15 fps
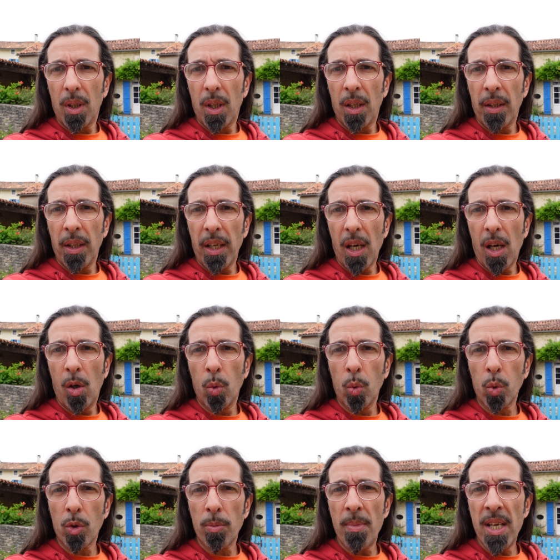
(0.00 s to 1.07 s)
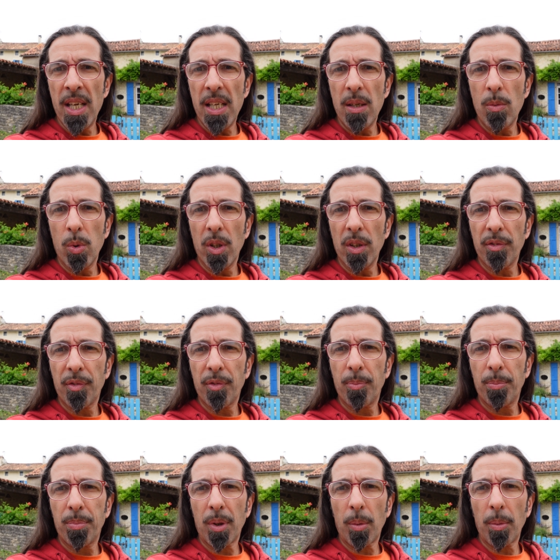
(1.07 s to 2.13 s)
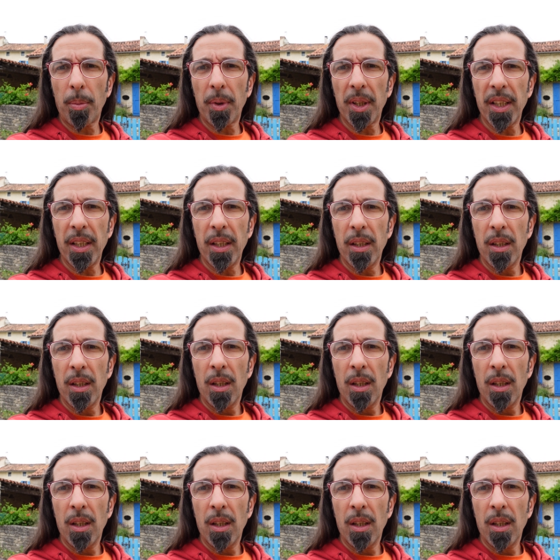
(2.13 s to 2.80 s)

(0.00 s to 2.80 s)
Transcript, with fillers: and the old me would have probably